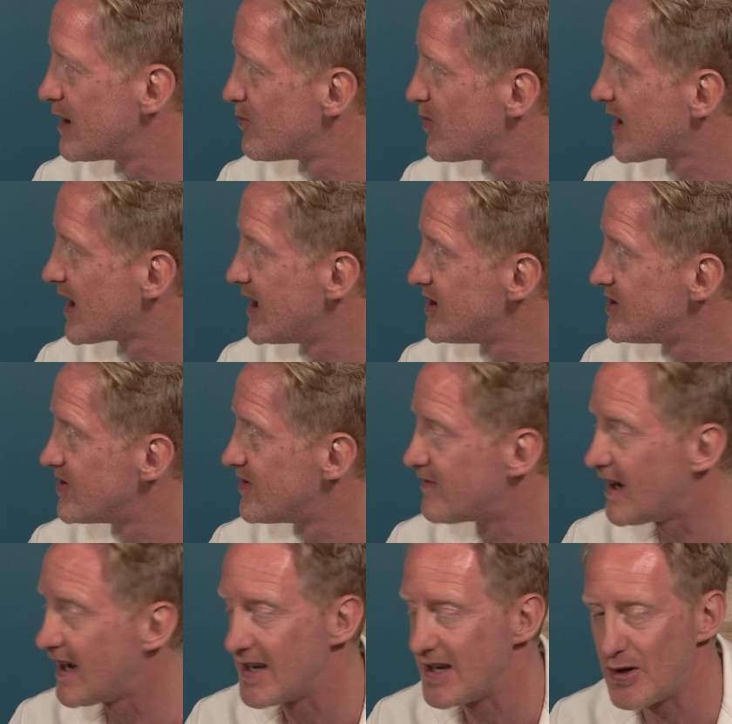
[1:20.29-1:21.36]
application
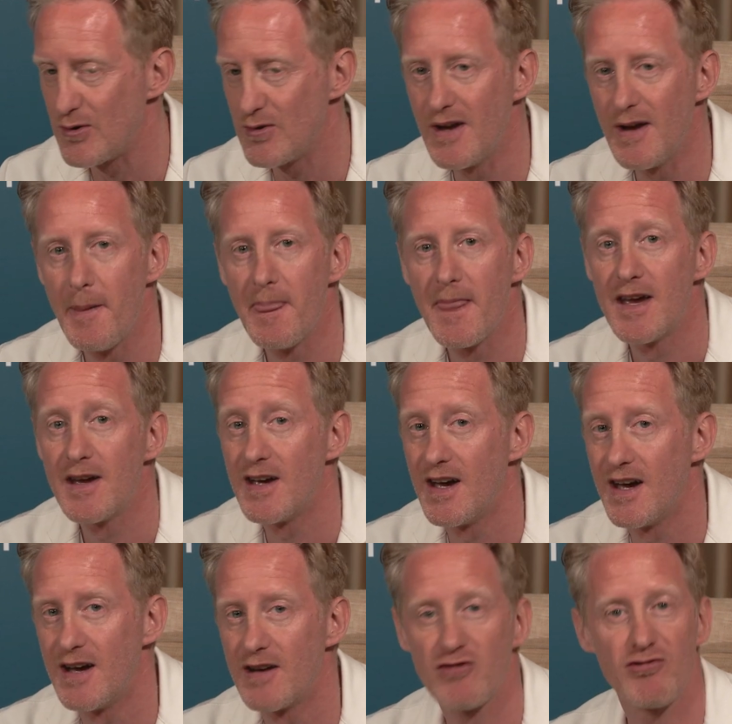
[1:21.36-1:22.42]
value
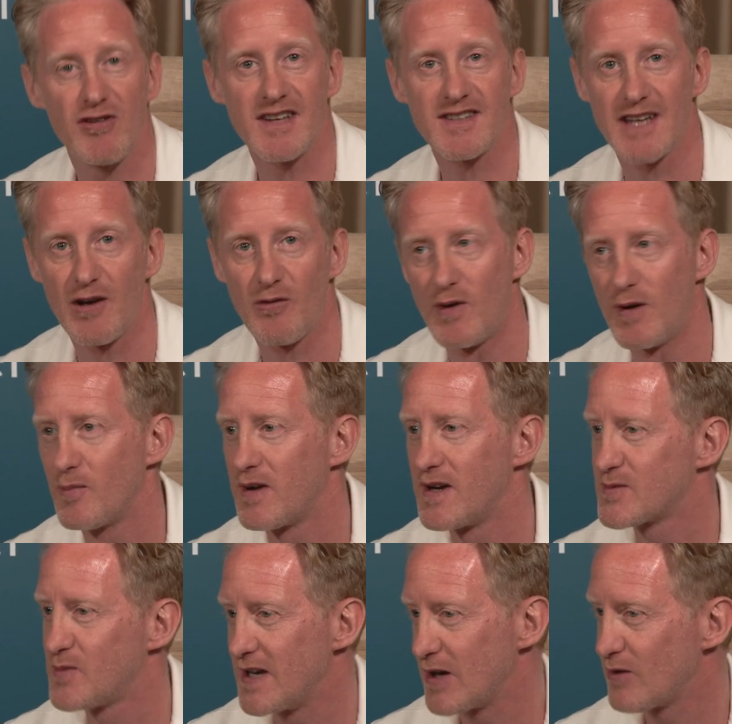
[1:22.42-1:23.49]
creates that 1
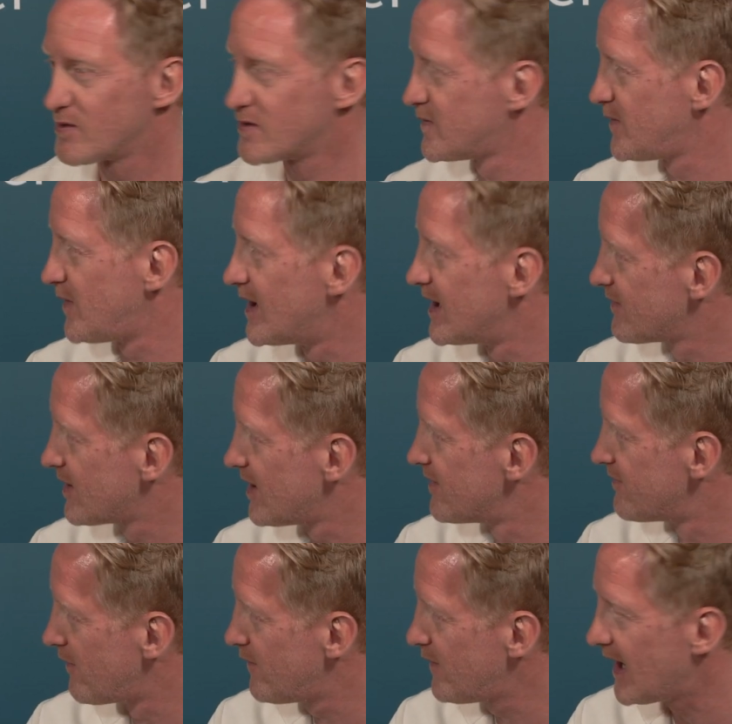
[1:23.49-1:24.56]
+ 1 = 5 kind
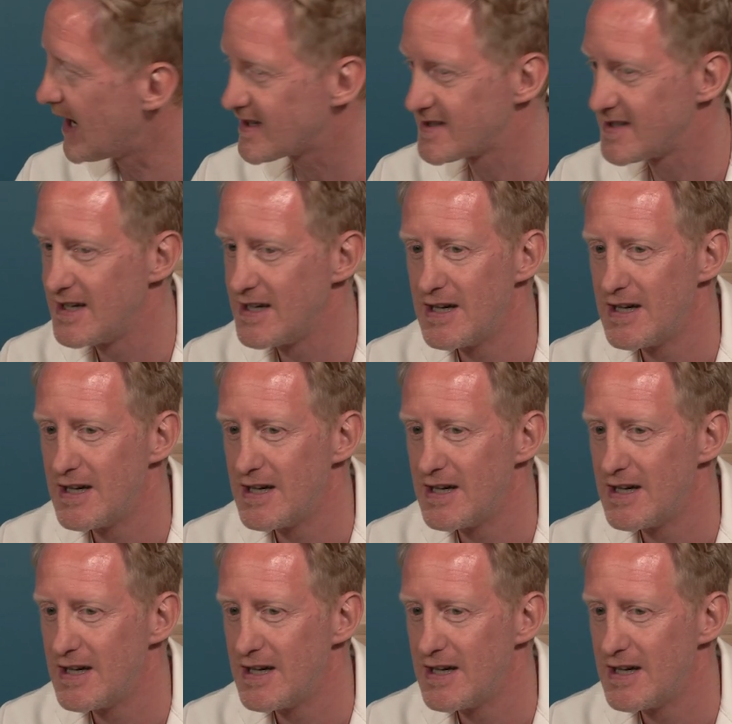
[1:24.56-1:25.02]
of effect.